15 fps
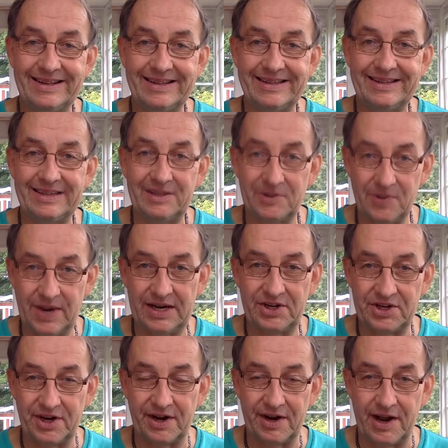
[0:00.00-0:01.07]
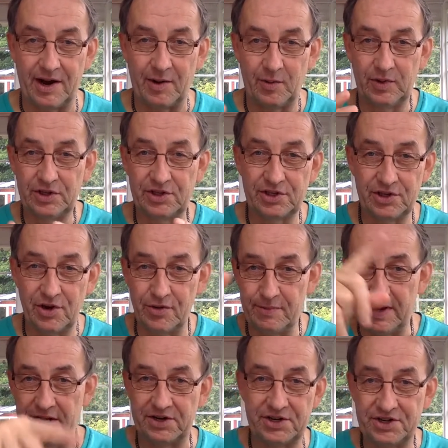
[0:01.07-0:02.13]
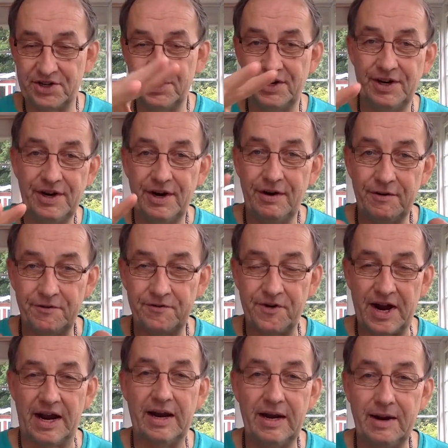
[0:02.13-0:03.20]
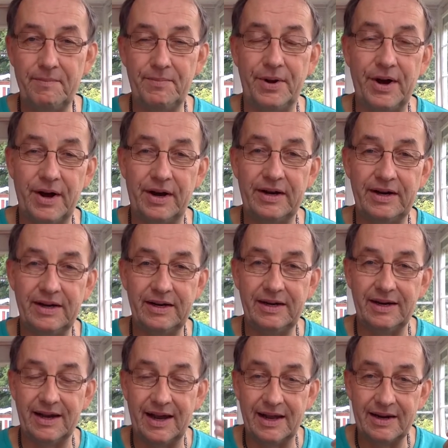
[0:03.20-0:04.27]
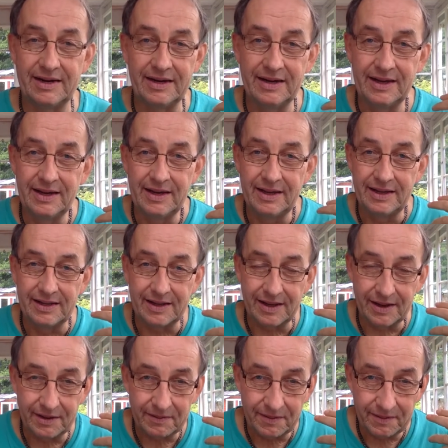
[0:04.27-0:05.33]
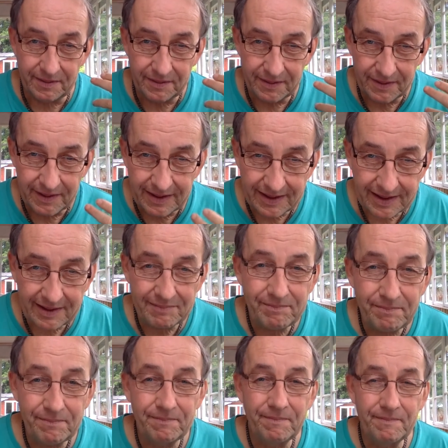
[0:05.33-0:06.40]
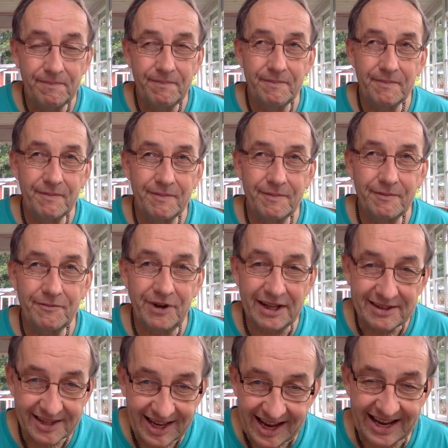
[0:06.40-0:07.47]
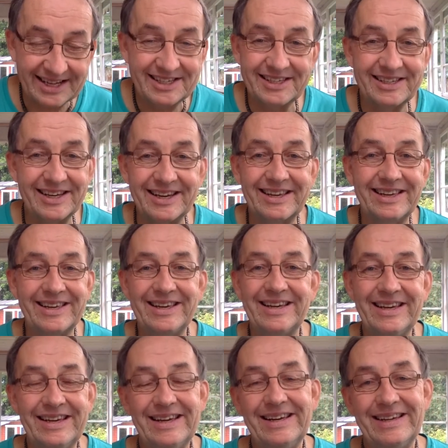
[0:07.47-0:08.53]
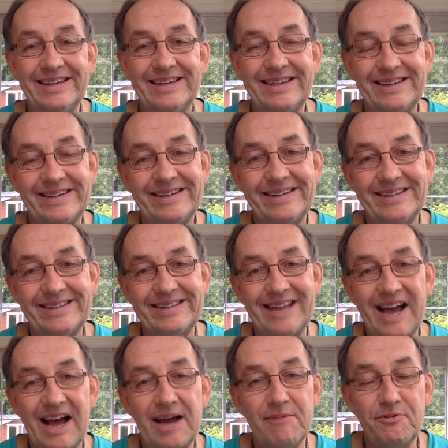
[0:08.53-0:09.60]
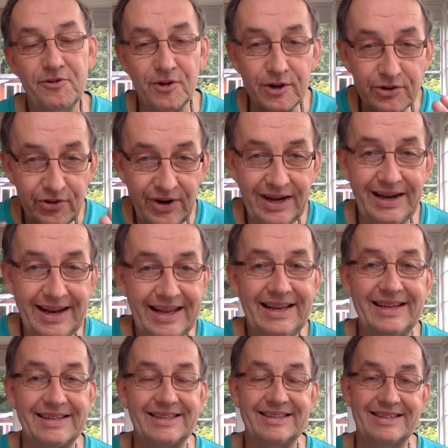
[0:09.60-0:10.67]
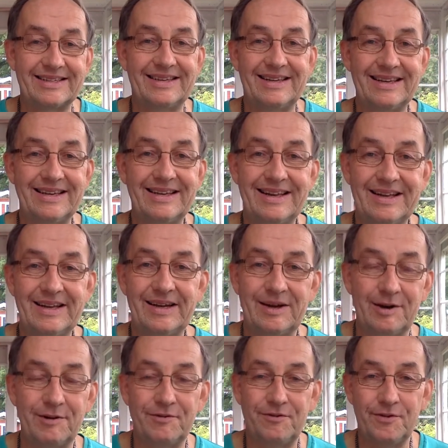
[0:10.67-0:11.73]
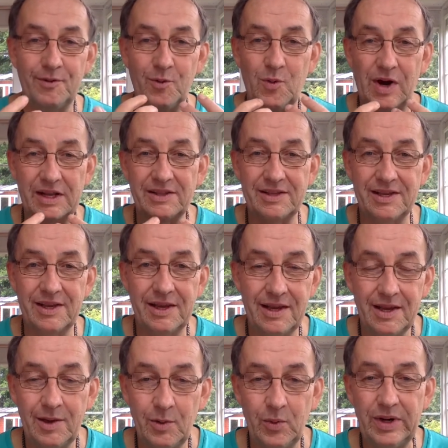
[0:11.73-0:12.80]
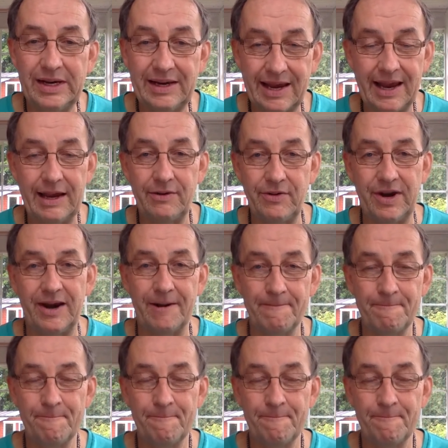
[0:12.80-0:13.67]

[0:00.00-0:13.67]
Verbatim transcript: situation now with so much fire burning and a uh, in fantastic uh, time for release of what we carry.